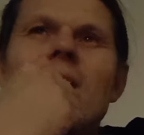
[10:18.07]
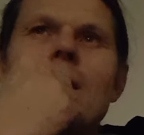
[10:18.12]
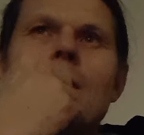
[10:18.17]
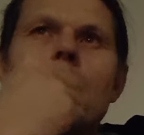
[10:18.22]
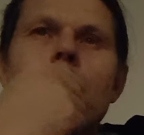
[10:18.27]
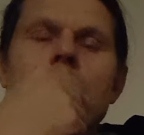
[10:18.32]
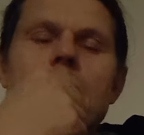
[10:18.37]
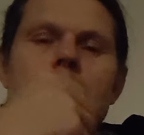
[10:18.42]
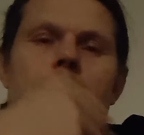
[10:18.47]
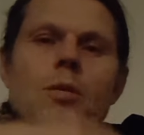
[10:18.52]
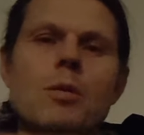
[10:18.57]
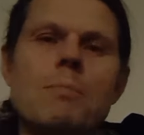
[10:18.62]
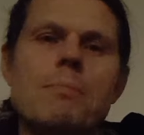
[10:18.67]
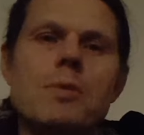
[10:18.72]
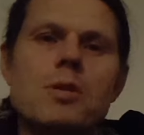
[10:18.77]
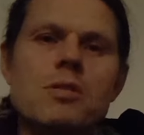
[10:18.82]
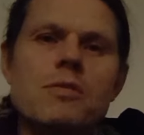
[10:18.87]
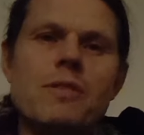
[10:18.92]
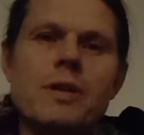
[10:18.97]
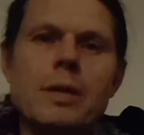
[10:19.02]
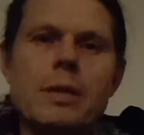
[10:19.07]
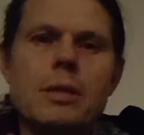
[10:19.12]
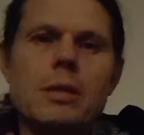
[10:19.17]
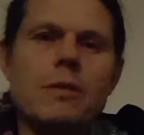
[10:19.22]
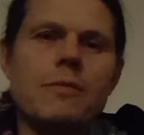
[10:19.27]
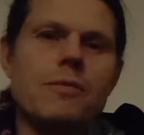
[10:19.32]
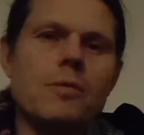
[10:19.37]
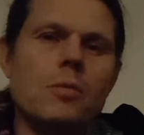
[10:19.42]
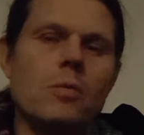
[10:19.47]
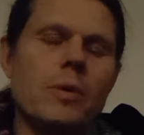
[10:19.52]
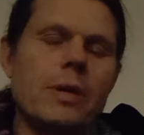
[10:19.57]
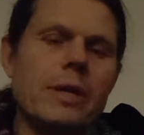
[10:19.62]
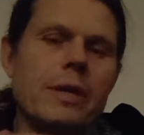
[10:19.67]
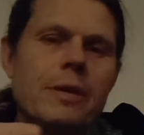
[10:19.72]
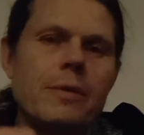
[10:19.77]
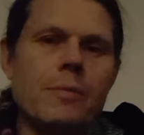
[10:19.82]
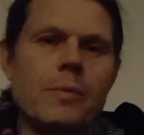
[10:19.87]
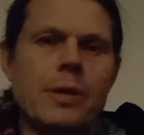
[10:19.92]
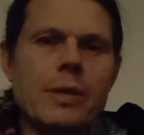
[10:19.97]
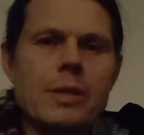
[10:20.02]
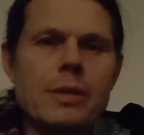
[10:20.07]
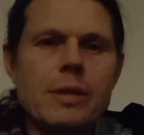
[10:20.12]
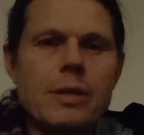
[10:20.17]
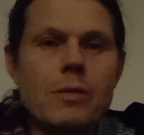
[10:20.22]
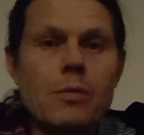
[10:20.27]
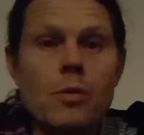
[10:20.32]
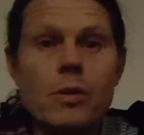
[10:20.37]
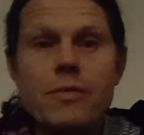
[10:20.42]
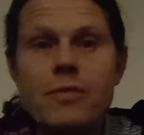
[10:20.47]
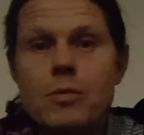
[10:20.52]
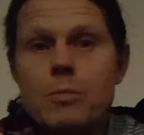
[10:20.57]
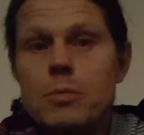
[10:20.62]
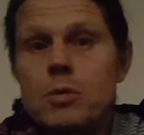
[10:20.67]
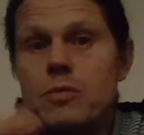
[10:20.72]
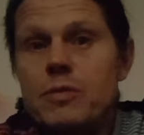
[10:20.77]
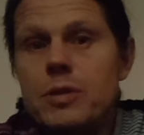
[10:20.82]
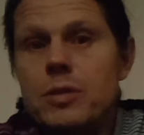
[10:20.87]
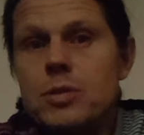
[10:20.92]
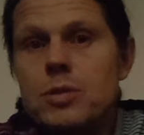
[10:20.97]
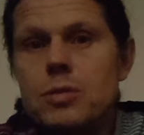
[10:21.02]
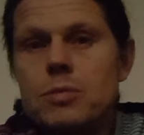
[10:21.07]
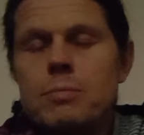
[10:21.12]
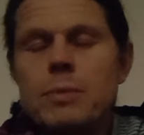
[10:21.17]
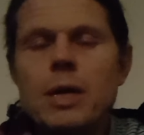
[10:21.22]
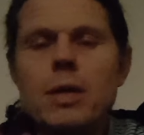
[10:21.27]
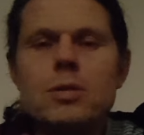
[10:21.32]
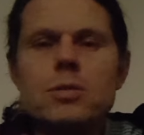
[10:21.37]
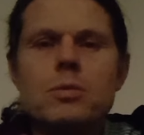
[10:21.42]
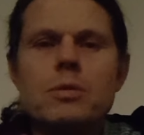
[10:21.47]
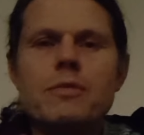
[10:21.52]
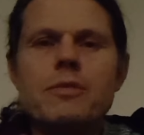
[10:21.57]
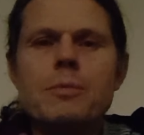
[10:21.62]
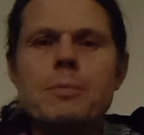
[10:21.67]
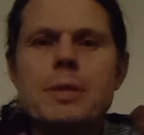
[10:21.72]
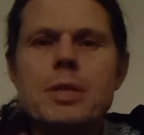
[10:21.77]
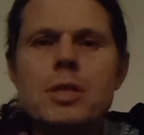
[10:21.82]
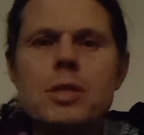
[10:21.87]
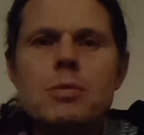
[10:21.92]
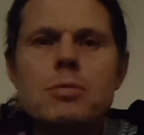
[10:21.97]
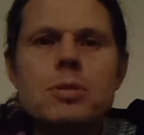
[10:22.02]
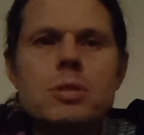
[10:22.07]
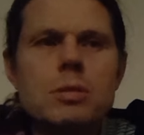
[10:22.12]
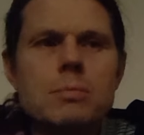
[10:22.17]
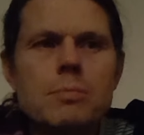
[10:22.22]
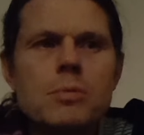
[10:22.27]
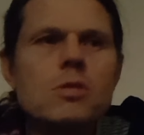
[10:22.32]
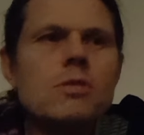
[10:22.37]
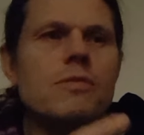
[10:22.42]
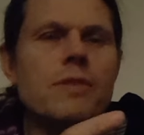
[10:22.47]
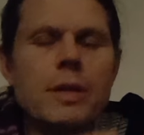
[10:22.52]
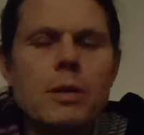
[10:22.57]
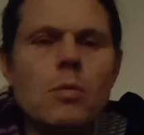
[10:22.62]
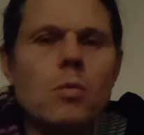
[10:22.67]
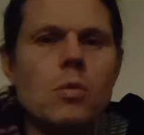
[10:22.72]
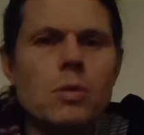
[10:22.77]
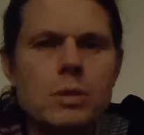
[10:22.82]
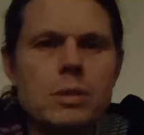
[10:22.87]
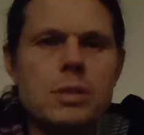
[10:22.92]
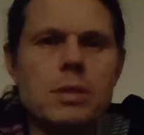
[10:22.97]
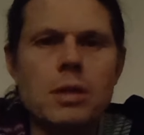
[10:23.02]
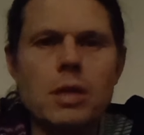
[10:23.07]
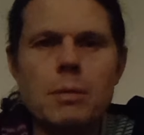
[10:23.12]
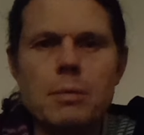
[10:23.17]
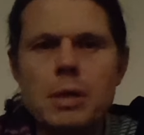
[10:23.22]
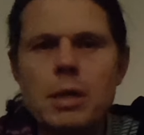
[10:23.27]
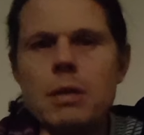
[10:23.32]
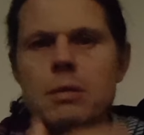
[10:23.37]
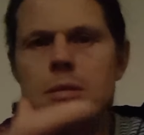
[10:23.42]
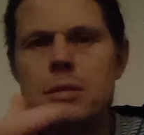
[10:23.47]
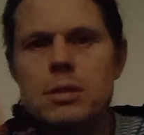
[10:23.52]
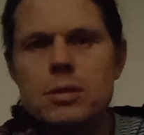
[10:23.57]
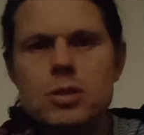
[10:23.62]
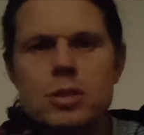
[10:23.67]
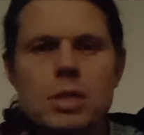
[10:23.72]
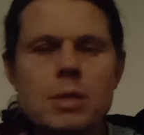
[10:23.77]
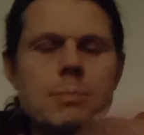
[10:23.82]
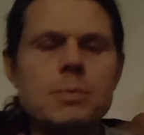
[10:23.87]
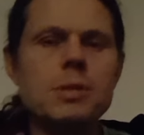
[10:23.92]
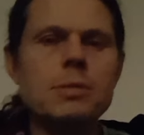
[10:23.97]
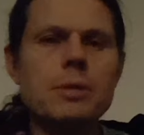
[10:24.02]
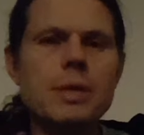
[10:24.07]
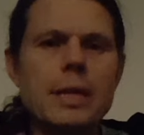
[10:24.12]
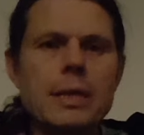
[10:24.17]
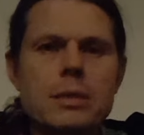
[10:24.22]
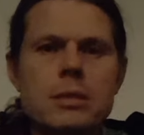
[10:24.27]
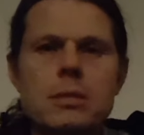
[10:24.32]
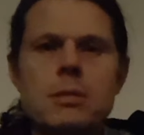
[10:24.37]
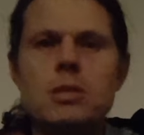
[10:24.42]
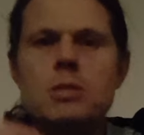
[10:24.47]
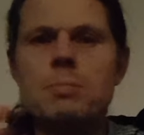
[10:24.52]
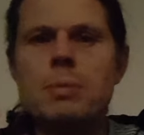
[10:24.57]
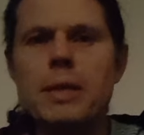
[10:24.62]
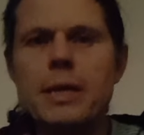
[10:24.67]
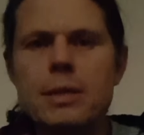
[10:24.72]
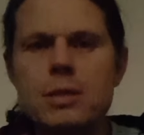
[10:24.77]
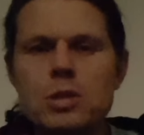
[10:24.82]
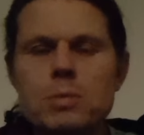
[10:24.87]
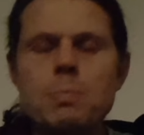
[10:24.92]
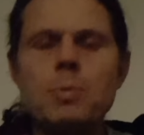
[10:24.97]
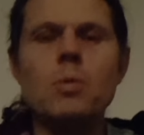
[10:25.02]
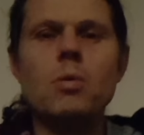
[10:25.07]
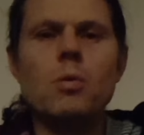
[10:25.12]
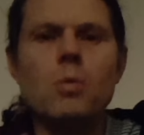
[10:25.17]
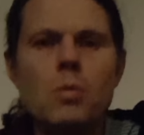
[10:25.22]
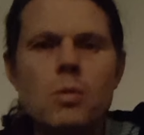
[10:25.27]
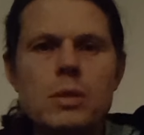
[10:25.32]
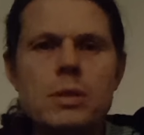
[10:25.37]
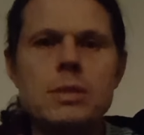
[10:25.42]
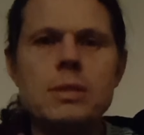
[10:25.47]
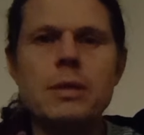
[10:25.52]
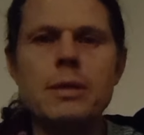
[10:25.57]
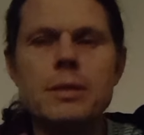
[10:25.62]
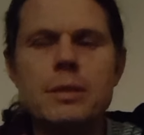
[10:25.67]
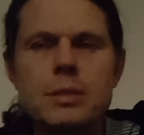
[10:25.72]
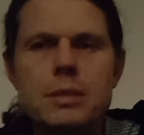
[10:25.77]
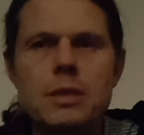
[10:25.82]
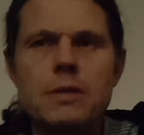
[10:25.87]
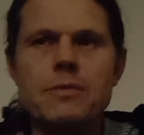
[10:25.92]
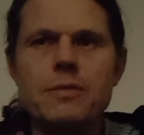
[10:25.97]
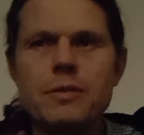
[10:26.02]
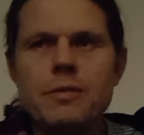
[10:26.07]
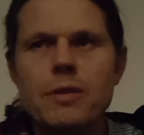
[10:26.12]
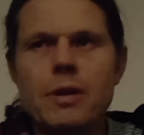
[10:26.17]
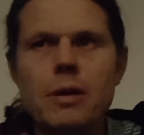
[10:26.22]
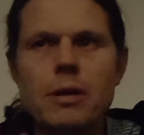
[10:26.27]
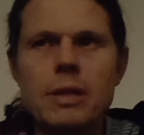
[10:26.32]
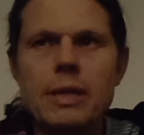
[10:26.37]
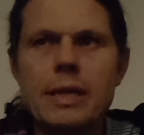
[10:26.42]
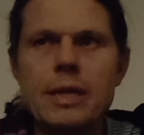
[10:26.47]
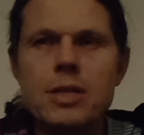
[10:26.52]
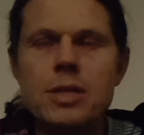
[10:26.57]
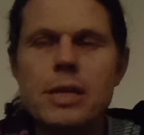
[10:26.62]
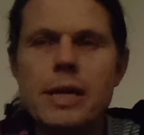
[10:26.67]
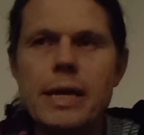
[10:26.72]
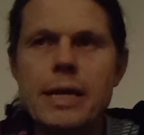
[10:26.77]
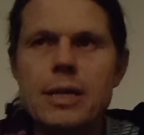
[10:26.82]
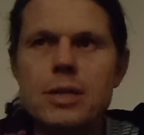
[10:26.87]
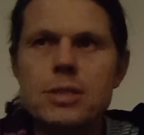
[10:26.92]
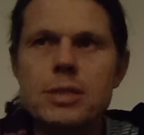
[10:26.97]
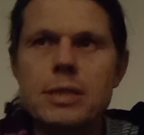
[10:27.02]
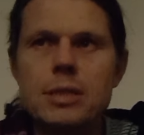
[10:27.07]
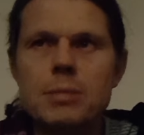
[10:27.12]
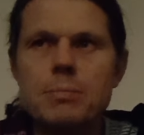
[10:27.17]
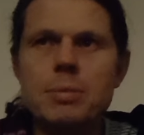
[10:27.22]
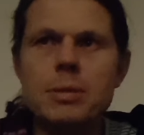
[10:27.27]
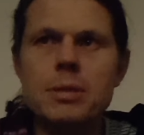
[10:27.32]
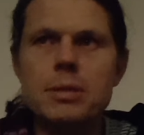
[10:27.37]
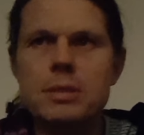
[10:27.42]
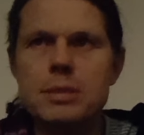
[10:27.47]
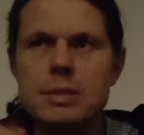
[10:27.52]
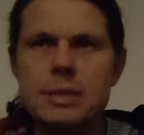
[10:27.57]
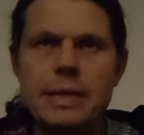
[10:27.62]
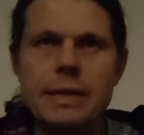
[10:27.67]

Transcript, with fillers: When you're not moving enough, or where, whether, or if you're moving too much, or if you've been used to moving all the time, going to the gym, doing exercise, playing sport, all this kind of stuff, you're a highly energetic person.